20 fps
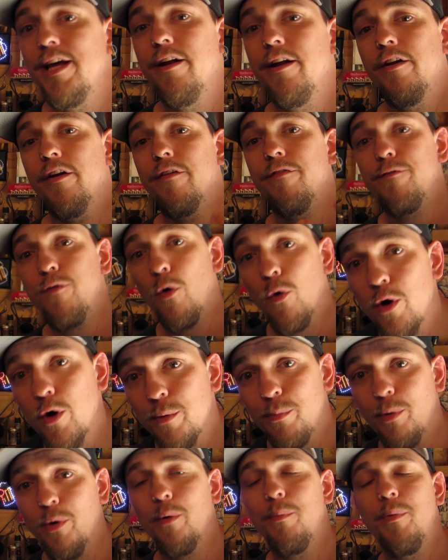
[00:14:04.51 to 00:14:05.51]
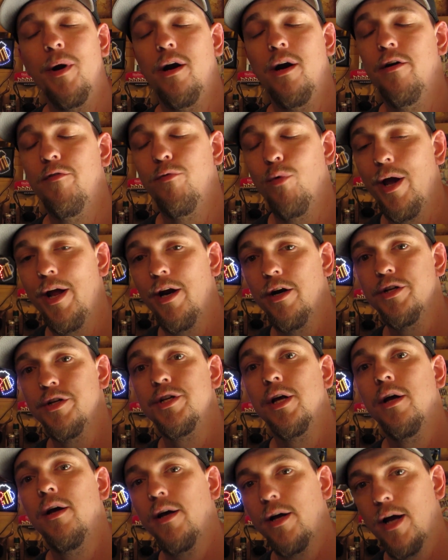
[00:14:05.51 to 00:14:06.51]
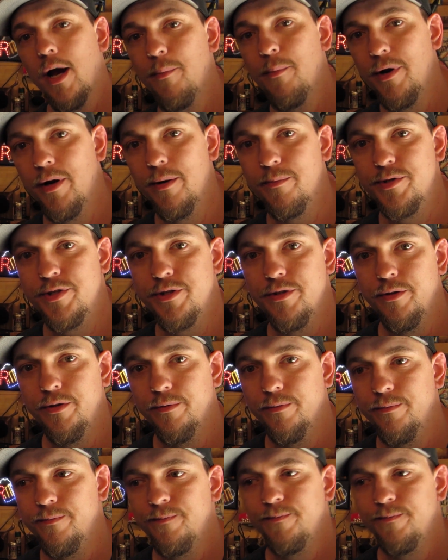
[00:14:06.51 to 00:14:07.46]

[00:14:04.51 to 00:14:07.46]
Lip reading: in an affordable pair of waders coming up soon.